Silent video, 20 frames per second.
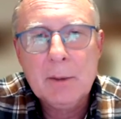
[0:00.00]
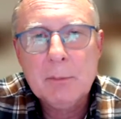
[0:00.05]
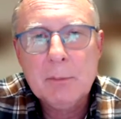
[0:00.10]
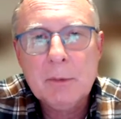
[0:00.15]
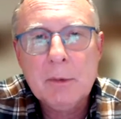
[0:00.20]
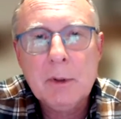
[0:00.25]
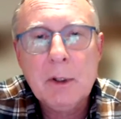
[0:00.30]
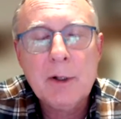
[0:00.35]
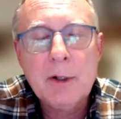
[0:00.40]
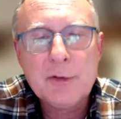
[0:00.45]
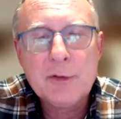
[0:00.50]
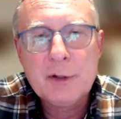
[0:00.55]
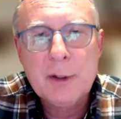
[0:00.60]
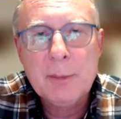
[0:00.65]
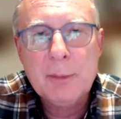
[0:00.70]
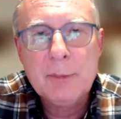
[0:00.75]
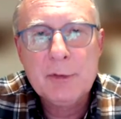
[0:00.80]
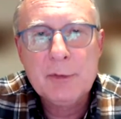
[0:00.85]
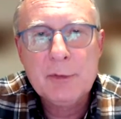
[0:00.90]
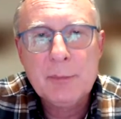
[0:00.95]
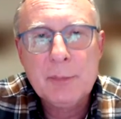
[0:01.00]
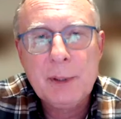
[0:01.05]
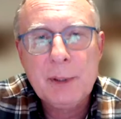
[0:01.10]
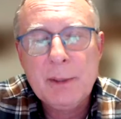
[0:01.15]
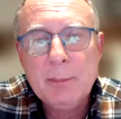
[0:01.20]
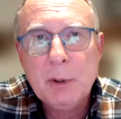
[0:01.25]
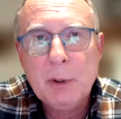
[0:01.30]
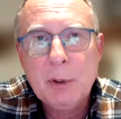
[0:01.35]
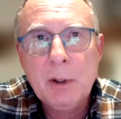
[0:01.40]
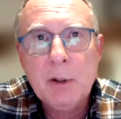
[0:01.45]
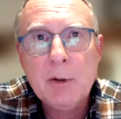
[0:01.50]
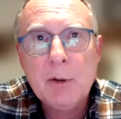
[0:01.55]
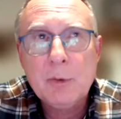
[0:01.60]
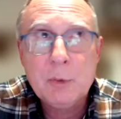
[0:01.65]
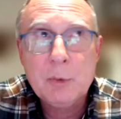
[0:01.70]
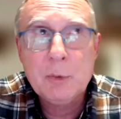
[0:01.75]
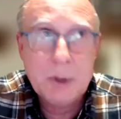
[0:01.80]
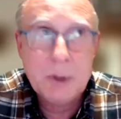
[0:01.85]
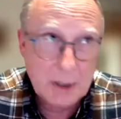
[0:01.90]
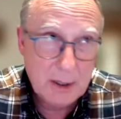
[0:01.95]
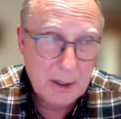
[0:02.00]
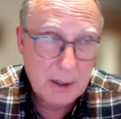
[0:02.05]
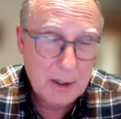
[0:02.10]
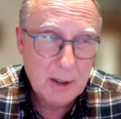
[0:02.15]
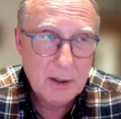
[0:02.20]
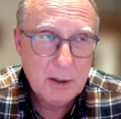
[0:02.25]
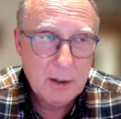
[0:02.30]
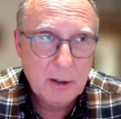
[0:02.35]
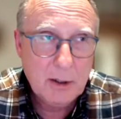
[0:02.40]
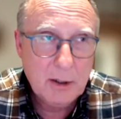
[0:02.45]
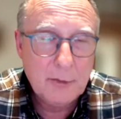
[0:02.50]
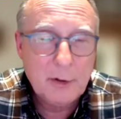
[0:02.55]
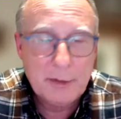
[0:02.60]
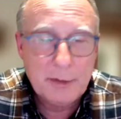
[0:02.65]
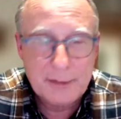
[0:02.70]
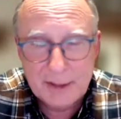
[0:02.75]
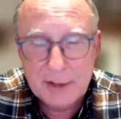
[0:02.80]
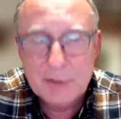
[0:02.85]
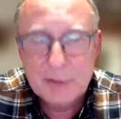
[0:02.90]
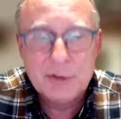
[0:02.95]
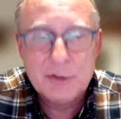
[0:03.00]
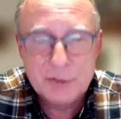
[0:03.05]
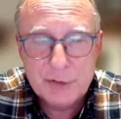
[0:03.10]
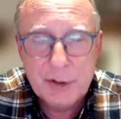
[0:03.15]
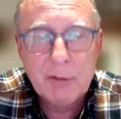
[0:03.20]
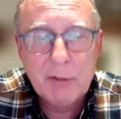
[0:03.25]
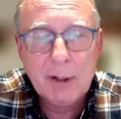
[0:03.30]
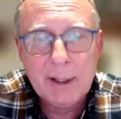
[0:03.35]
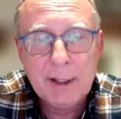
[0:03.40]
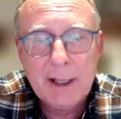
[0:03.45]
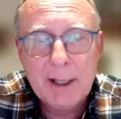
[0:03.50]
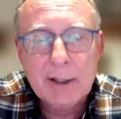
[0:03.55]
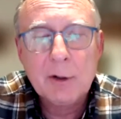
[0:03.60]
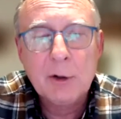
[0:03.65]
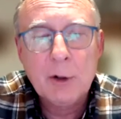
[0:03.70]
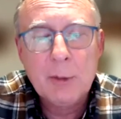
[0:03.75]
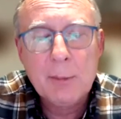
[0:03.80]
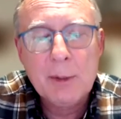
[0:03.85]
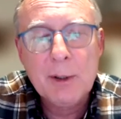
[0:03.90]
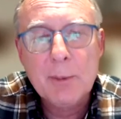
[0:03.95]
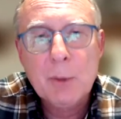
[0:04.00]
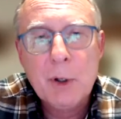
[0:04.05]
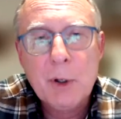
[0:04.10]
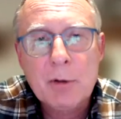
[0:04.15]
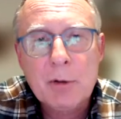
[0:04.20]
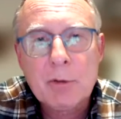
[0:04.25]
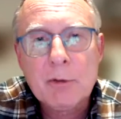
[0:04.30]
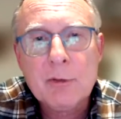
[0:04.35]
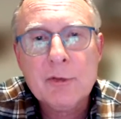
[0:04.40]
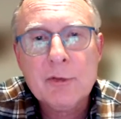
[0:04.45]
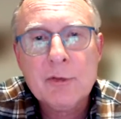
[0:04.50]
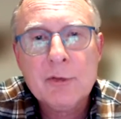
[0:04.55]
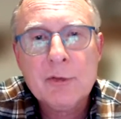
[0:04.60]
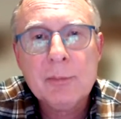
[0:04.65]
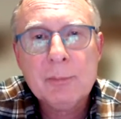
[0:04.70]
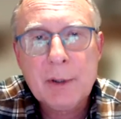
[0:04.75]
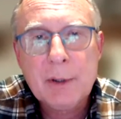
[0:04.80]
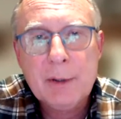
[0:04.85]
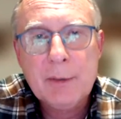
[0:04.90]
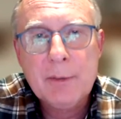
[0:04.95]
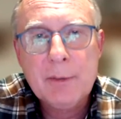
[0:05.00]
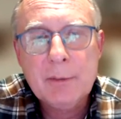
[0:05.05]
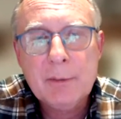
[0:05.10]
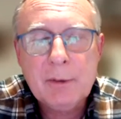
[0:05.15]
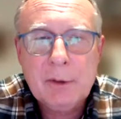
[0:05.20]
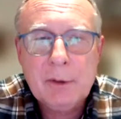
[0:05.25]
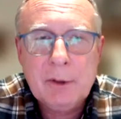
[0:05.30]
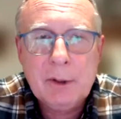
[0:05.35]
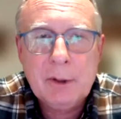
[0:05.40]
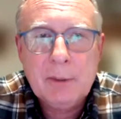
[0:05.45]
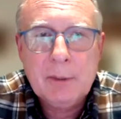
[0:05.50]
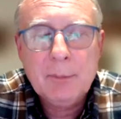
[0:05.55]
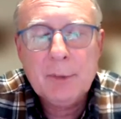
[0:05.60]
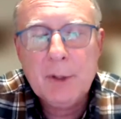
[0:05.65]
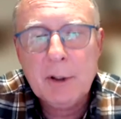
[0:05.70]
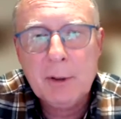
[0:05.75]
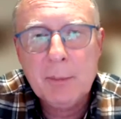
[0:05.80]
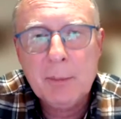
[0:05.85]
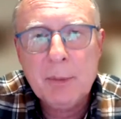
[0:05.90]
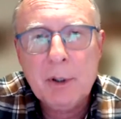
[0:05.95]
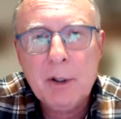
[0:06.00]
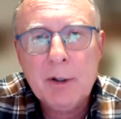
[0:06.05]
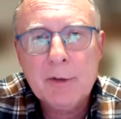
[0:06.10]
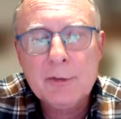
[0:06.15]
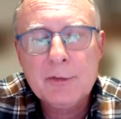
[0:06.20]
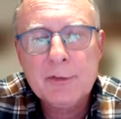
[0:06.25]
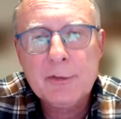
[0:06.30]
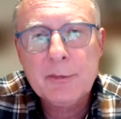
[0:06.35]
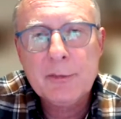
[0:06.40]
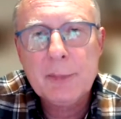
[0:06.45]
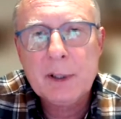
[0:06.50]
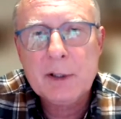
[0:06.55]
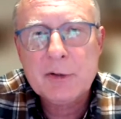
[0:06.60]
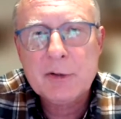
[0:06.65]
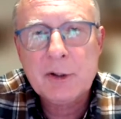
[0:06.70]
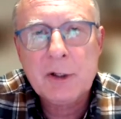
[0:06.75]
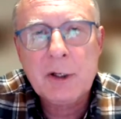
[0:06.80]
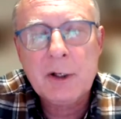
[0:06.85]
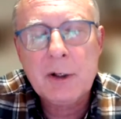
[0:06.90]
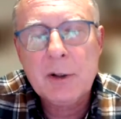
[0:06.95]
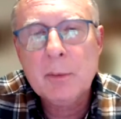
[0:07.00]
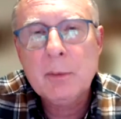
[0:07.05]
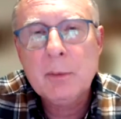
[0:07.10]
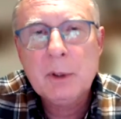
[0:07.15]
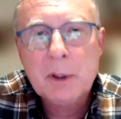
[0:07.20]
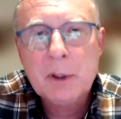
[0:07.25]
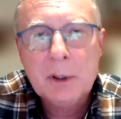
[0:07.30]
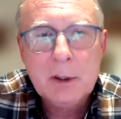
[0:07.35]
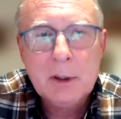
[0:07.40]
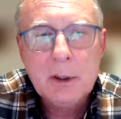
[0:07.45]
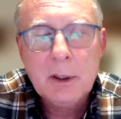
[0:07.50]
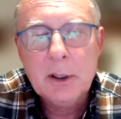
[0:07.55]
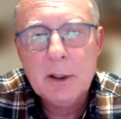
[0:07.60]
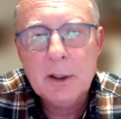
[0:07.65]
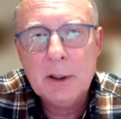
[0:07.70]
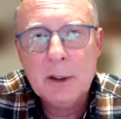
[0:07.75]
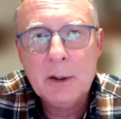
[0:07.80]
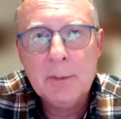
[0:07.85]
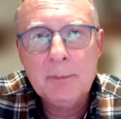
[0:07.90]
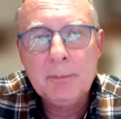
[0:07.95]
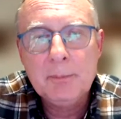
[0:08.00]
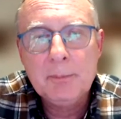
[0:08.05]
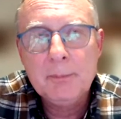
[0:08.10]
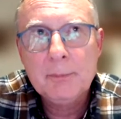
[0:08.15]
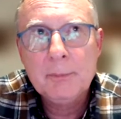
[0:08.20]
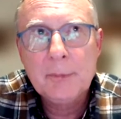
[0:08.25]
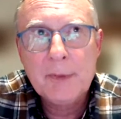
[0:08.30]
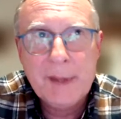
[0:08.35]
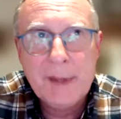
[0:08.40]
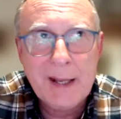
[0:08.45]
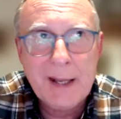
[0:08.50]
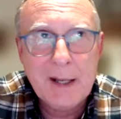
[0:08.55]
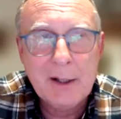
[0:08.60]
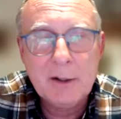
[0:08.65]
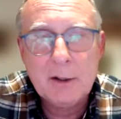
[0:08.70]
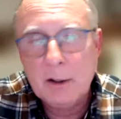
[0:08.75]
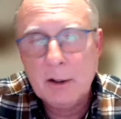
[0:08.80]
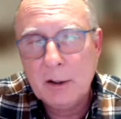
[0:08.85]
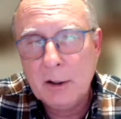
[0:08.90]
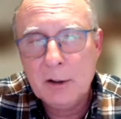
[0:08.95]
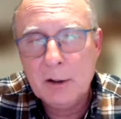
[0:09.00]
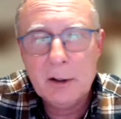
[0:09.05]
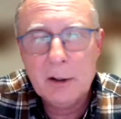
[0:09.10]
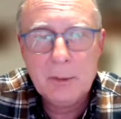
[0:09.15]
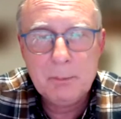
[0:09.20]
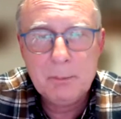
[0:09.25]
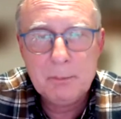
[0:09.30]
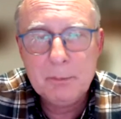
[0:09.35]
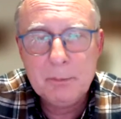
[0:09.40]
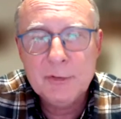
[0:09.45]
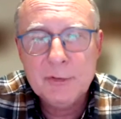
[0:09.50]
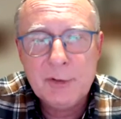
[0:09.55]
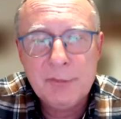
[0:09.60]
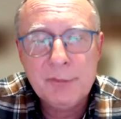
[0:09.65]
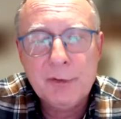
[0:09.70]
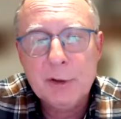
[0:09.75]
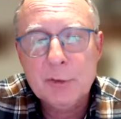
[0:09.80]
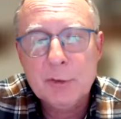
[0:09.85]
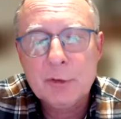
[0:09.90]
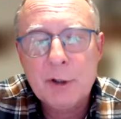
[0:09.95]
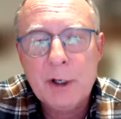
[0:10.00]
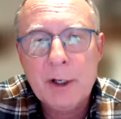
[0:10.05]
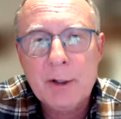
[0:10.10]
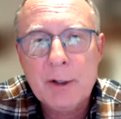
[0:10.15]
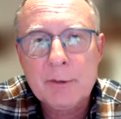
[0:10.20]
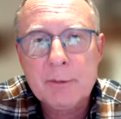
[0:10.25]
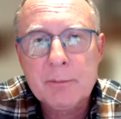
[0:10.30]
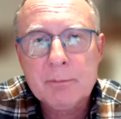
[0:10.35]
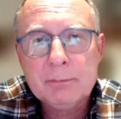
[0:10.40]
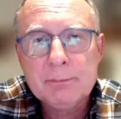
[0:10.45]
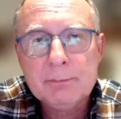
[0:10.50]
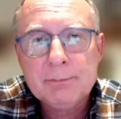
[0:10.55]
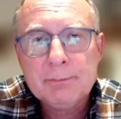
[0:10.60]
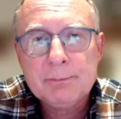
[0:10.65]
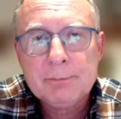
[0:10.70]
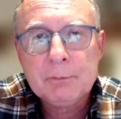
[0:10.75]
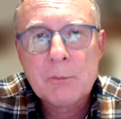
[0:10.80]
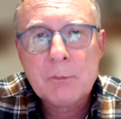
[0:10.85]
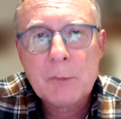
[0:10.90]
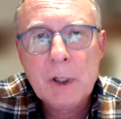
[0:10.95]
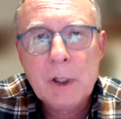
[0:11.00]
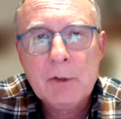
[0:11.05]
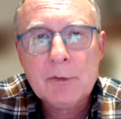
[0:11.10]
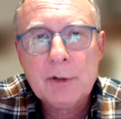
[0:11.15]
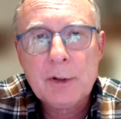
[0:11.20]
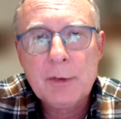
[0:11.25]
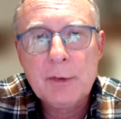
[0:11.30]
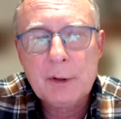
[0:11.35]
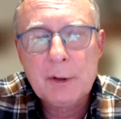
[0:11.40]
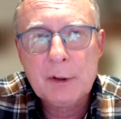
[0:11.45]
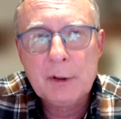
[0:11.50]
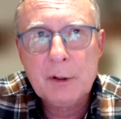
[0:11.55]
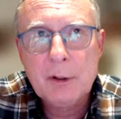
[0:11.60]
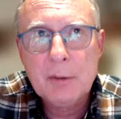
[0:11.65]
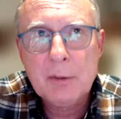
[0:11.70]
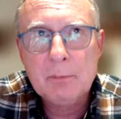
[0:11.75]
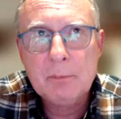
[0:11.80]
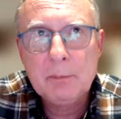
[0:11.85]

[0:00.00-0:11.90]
large numbers of people who are not necessarily economic migrants, but there are parts of Mexico that are suffering drought. So there are